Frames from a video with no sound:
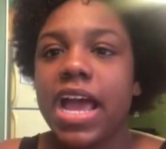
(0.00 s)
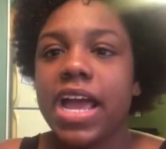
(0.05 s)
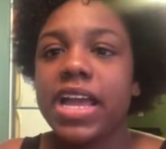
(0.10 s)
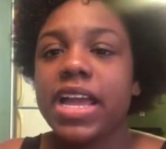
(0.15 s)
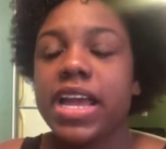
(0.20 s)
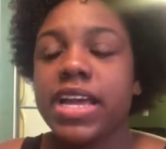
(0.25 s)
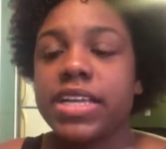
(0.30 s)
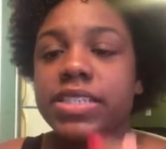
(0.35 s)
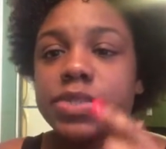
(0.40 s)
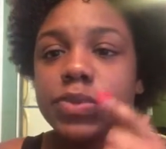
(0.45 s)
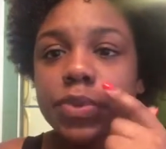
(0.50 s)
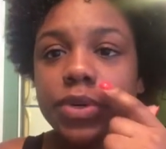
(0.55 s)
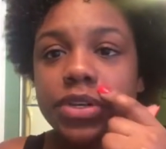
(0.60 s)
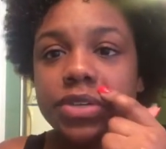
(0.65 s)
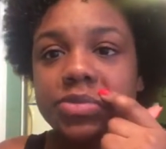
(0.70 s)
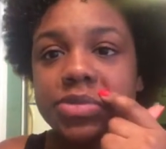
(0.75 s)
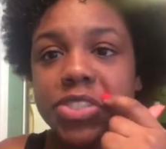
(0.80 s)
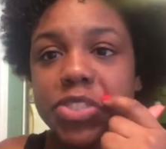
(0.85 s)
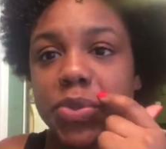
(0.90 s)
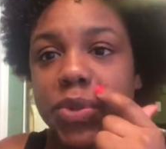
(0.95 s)
Hi guys,
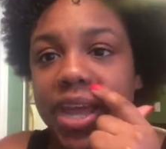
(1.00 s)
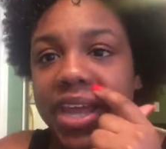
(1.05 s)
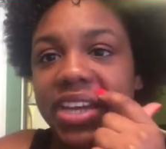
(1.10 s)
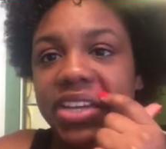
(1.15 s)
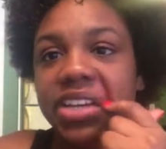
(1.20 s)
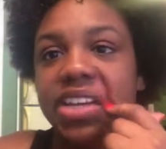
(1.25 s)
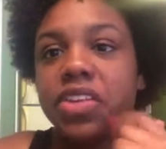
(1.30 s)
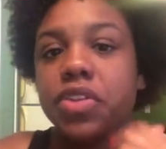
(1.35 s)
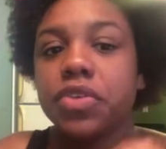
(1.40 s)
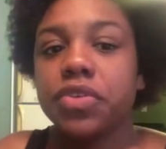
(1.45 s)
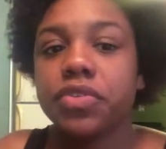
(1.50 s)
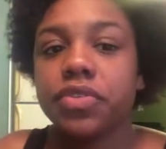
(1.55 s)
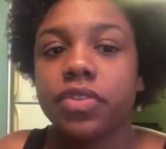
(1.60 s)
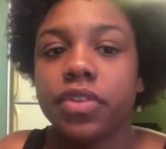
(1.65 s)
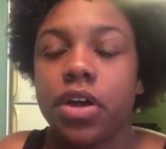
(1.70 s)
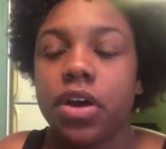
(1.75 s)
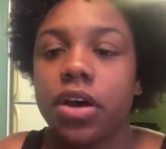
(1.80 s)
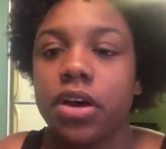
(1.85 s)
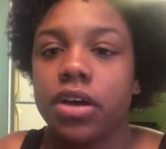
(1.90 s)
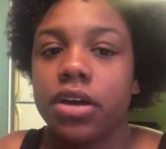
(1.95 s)
welcome to another
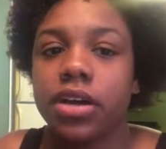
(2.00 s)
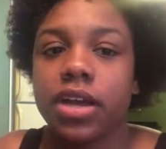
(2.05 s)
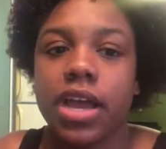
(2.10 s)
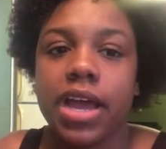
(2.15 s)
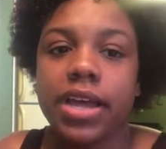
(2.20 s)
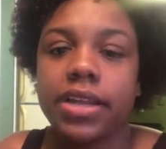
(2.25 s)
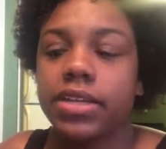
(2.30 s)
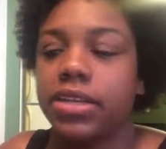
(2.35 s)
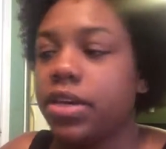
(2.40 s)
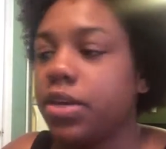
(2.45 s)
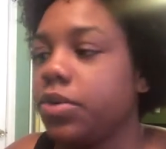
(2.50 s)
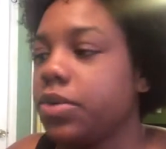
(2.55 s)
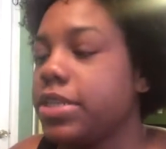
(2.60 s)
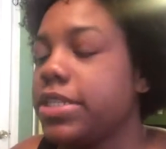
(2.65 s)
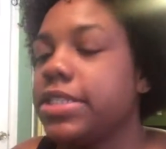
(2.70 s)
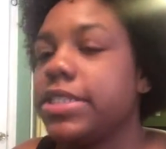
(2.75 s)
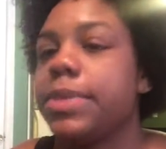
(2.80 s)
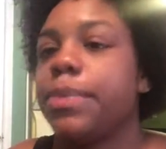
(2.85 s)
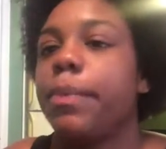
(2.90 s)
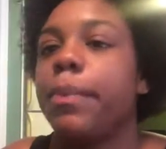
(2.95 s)
vlog. I know
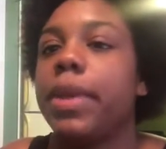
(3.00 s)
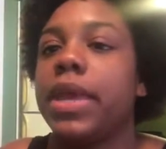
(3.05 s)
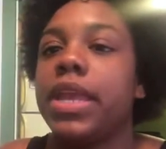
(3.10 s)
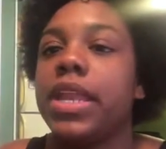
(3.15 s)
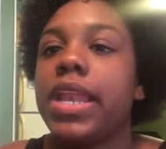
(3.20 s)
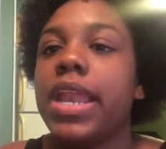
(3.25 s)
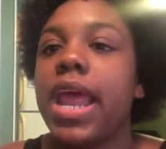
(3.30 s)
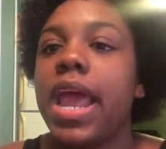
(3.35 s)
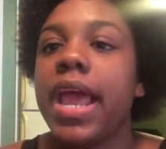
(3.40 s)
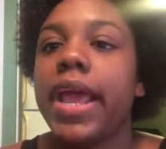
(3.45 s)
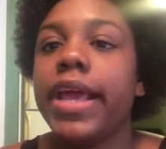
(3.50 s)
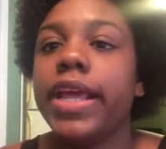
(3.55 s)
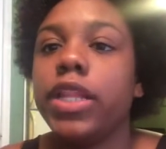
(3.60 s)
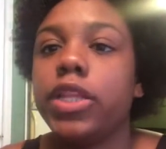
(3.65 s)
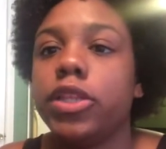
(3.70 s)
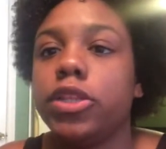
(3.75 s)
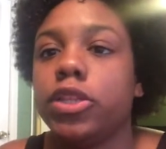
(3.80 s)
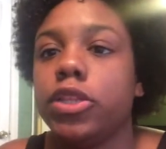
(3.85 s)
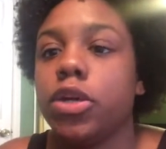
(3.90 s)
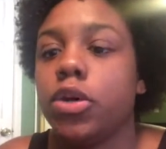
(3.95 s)
it's been a
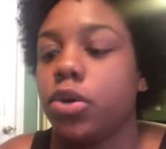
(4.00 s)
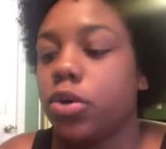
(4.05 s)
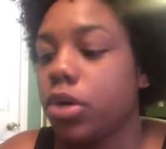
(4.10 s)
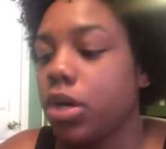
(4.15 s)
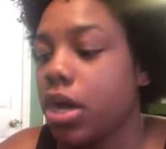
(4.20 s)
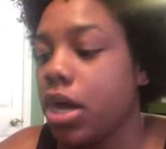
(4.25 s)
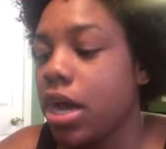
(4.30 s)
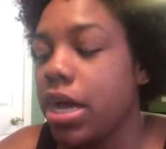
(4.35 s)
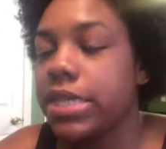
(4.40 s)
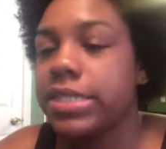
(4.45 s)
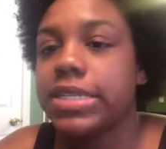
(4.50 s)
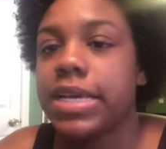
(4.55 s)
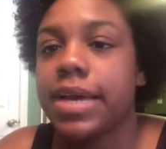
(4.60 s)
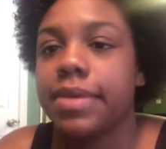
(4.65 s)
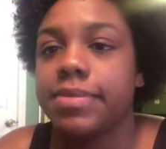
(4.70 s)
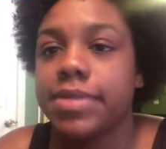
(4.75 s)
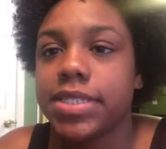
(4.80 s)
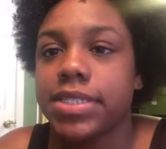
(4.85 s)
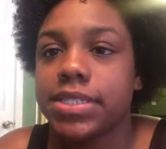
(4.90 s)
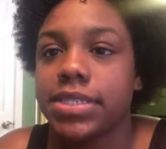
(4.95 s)
long
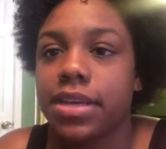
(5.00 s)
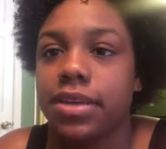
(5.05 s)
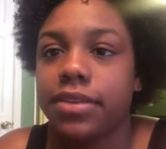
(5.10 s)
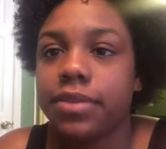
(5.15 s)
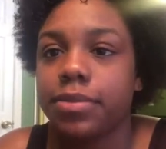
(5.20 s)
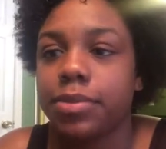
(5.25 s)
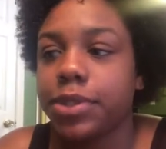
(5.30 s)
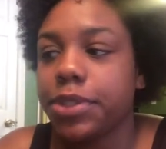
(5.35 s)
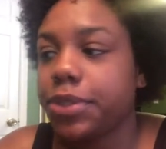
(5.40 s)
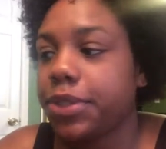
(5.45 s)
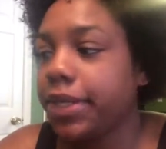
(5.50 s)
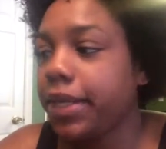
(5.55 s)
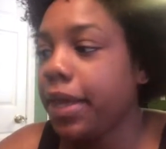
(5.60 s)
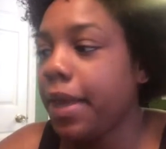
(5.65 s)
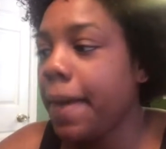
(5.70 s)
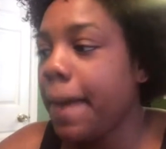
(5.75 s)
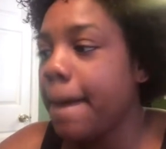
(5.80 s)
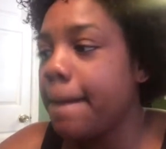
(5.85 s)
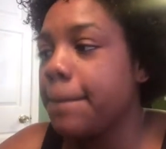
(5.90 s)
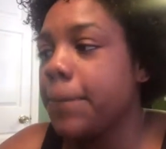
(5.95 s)
time since I uploaded,
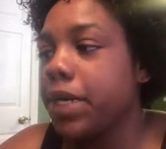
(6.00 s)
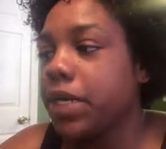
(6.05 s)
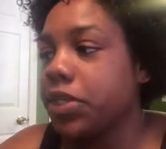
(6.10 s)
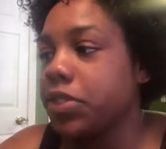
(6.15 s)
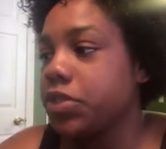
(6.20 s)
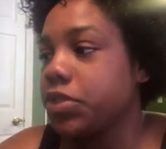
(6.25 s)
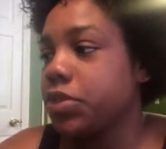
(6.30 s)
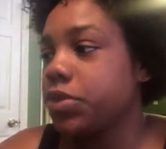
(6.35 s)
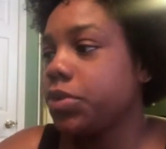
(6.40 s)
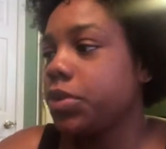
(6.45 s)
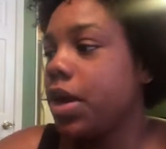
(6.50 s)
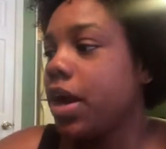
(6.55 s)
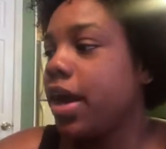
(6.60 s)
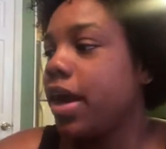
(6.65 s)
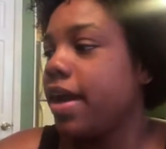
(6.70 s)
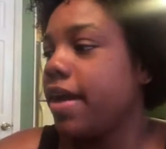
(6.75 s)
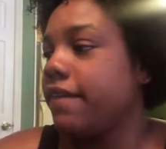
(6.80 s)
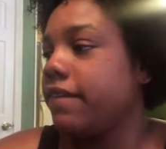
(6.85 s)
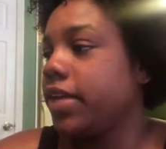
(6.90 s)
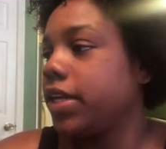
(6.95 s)
but I do
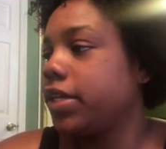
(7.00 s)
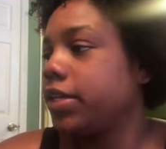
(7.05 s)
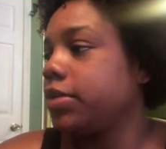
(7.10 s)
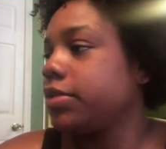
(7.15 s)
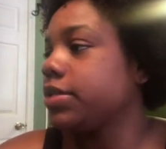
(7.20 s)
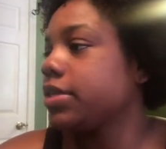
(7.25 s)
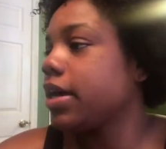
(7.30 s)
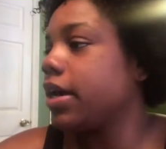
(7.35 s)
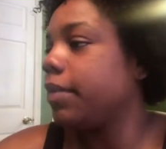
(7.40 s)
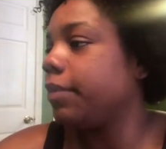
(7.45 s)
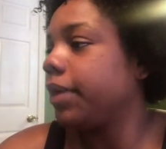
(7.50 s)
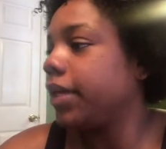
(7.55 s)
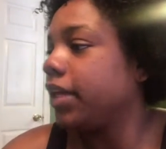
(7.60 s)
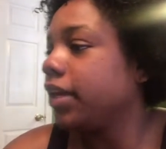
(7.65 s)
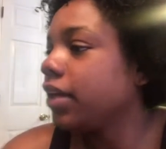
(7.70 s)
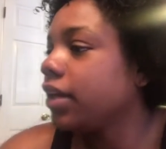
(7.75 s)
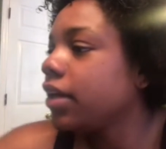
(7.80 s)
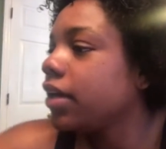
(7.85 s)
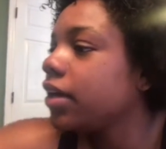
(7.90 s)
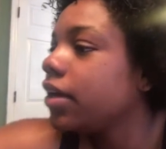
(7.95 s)
have videos
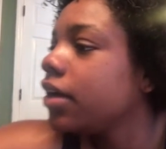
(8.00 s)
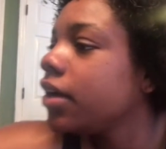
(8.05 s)
coming.